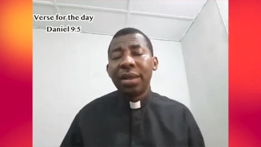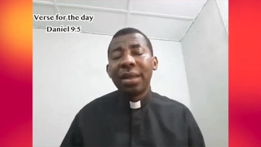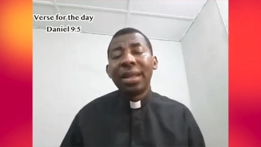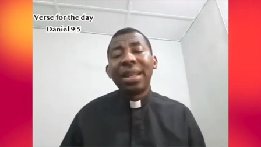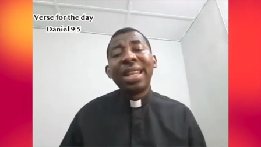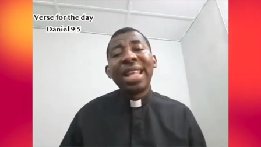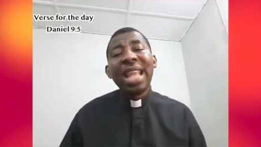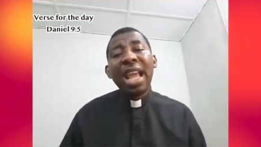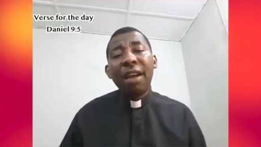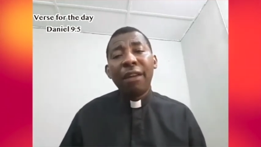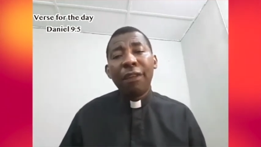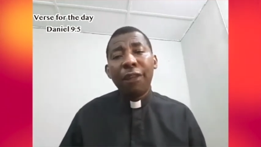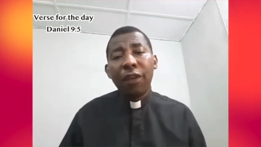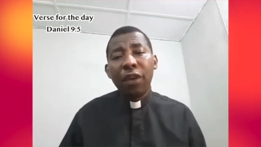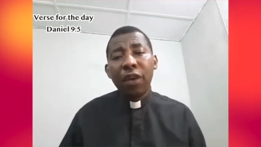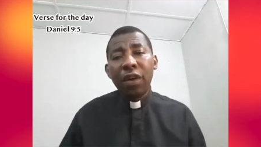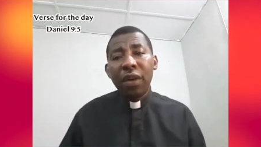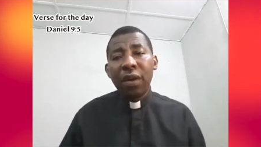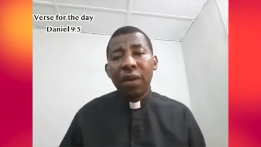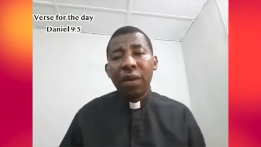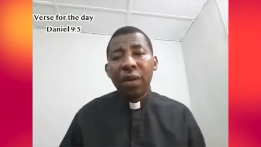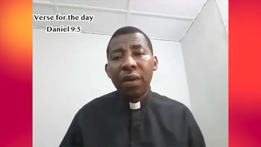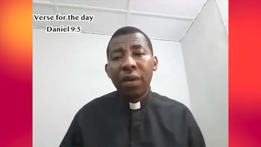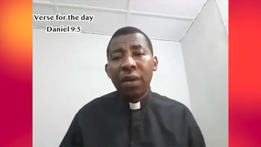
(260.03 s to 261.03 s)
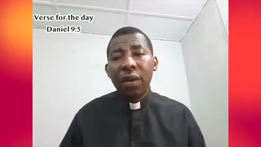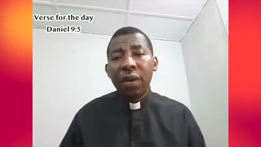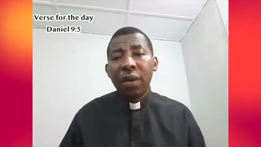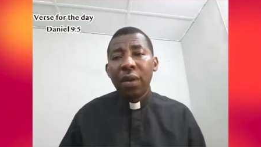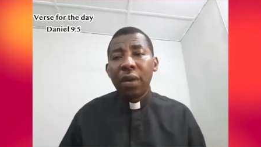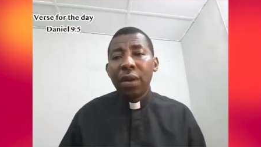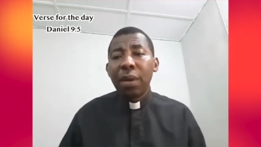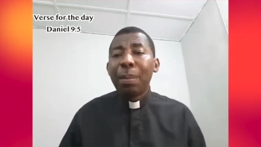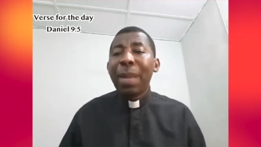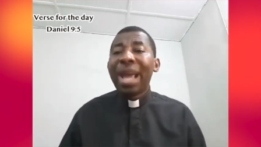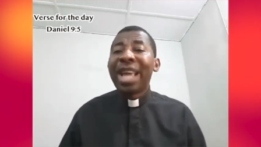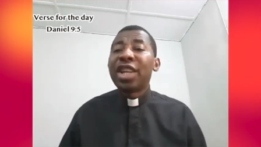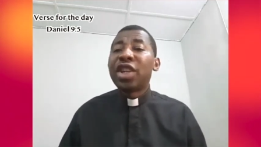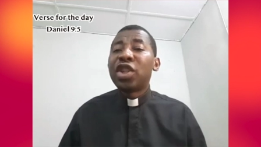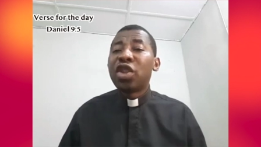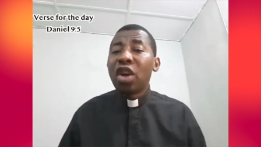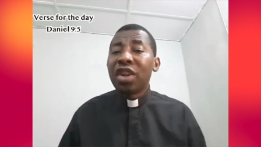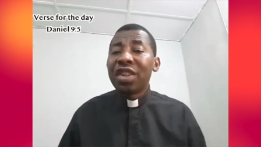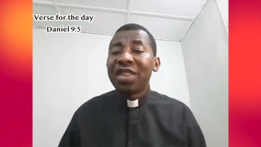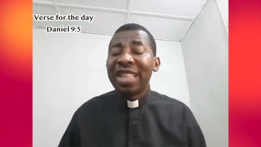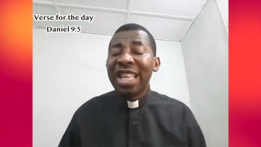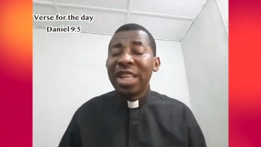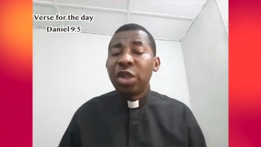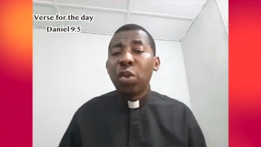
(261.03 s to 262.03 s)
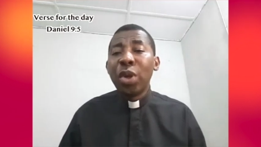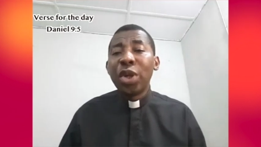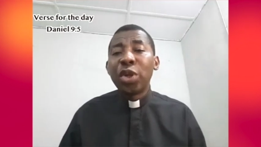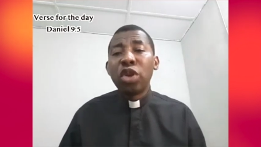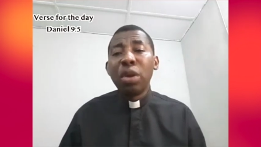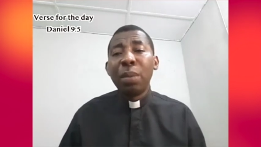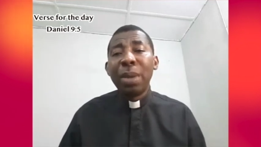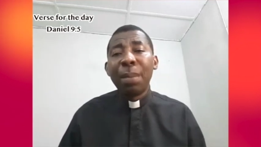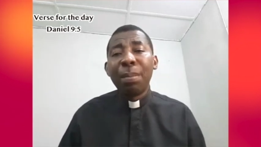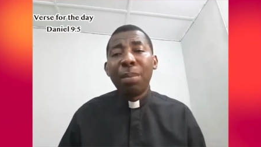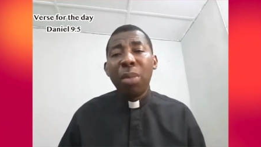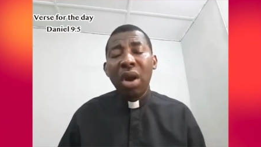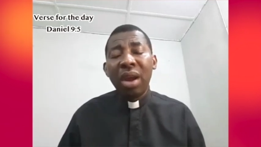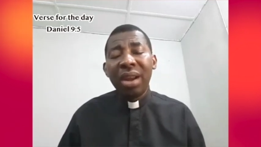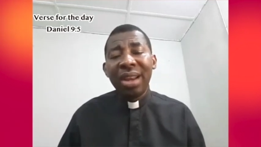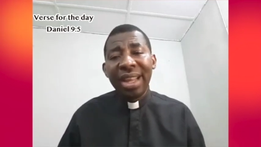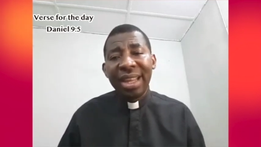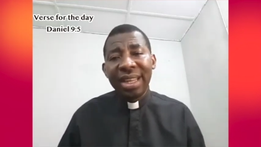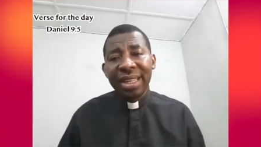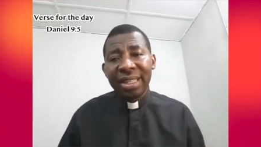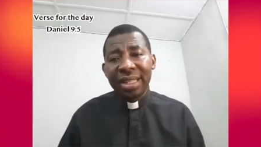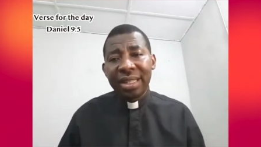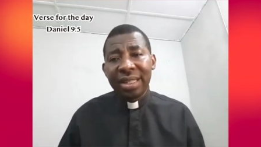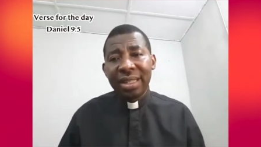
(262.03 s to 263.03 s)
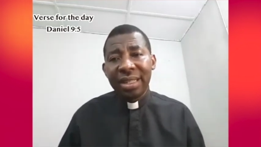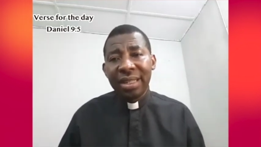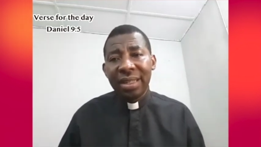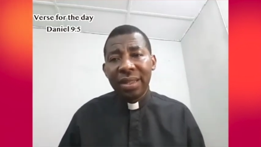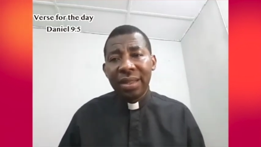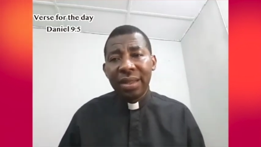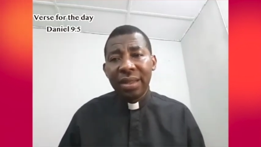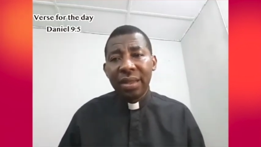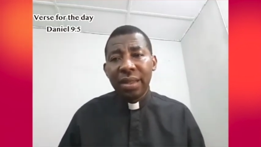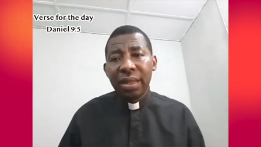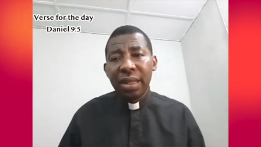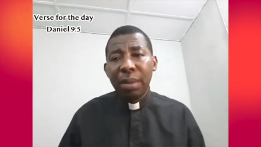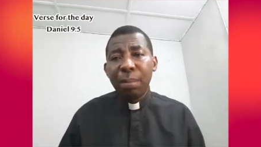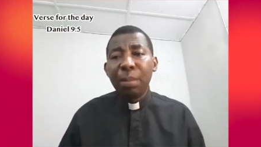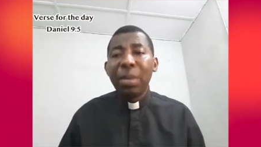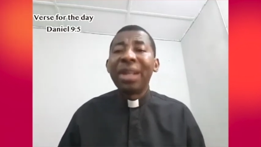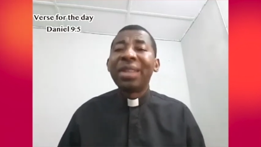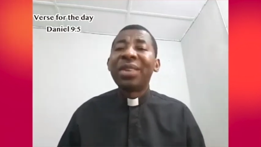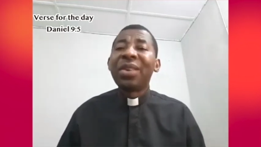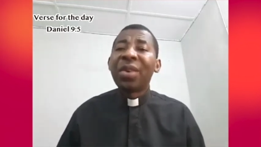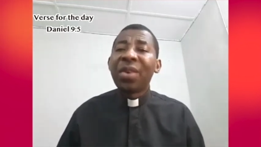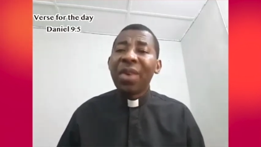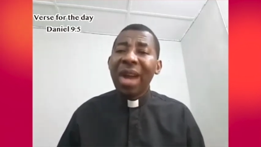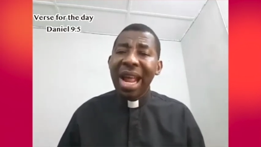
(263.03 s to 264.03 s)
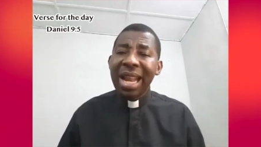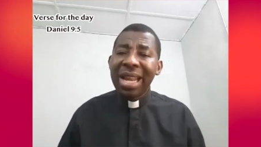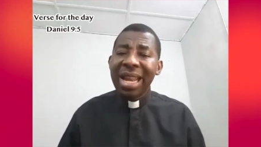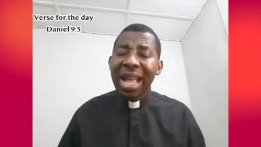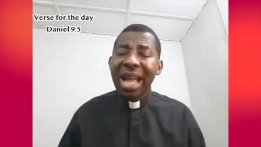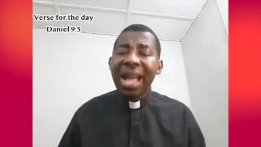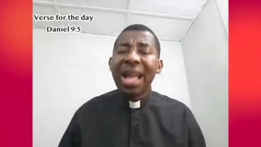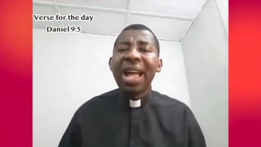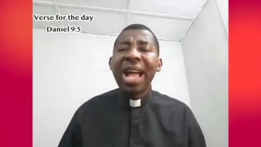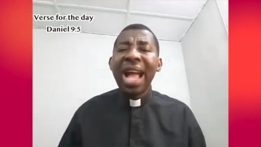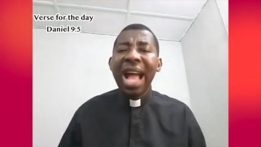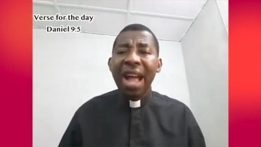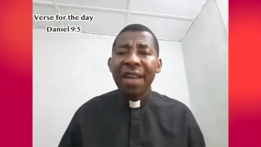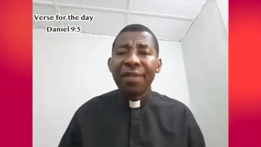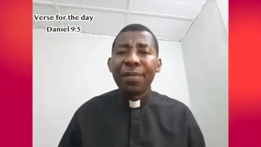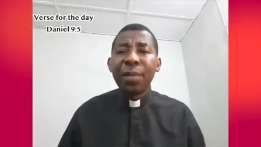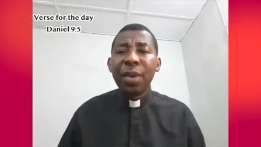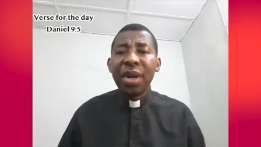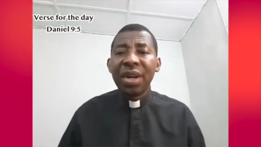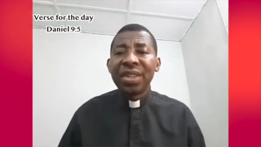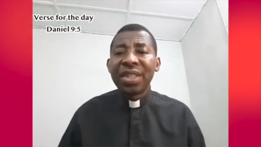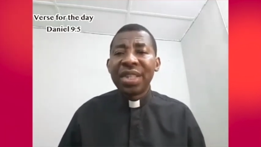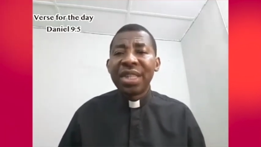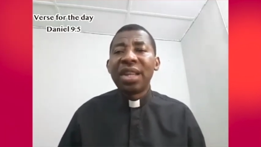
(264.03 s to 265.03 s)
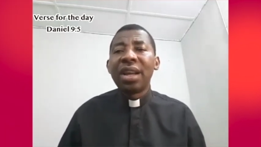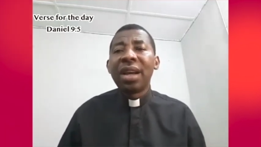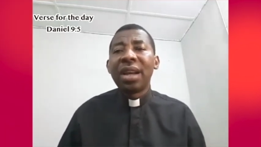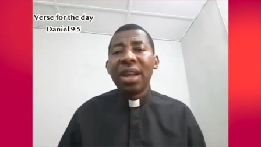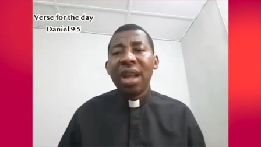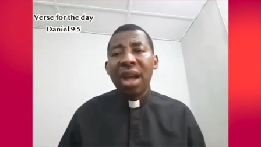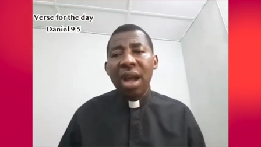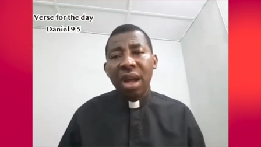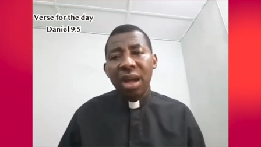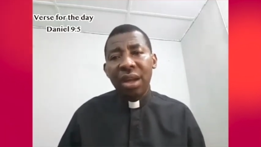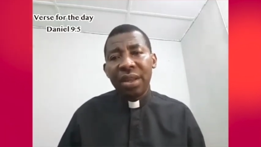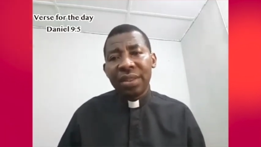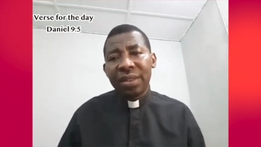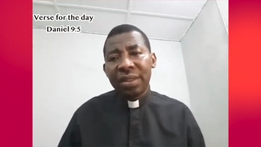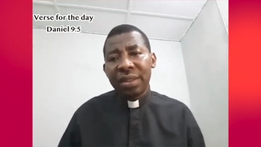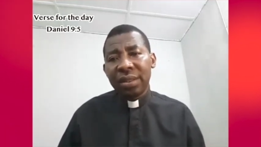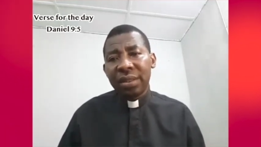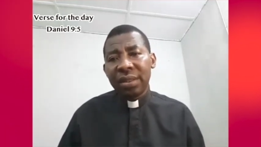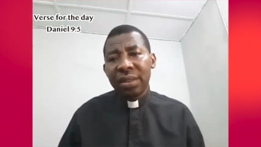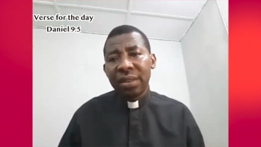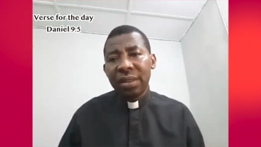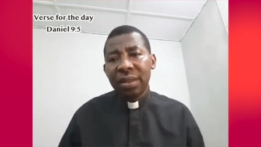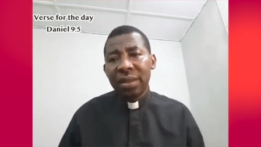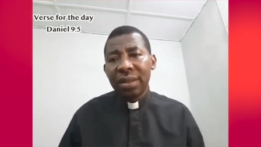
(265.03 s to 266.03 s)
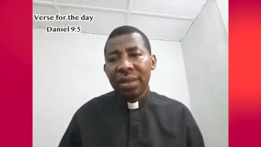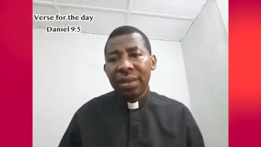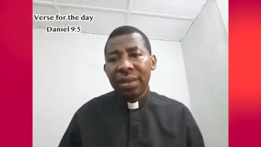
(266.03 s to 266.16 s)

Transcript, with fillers: Therefore, by justice we should be punished, but rather have mercy on us.